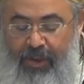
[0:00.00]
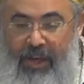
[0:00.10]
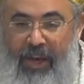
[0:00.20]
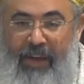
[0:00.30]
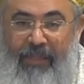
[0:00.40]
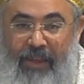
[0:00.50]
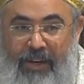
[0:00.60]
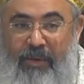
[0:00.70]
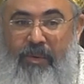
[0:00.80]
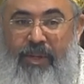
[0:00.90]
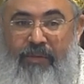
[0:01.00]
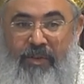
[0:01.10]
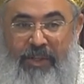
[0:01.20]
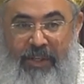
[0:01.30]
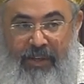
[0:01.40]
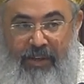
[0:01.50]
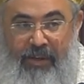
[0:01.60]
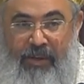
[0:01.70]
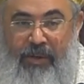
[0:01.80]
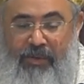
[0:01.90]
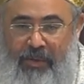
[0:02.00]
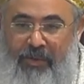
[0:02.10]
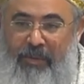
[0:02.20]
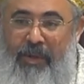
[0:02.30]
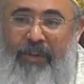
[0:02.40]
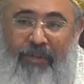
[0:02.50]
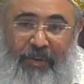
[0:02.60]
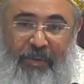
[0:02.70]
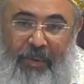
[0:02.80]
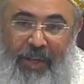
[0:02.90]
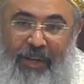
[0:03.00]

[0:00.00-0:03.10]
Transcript: and then you will never sin. So there's a benefit to it.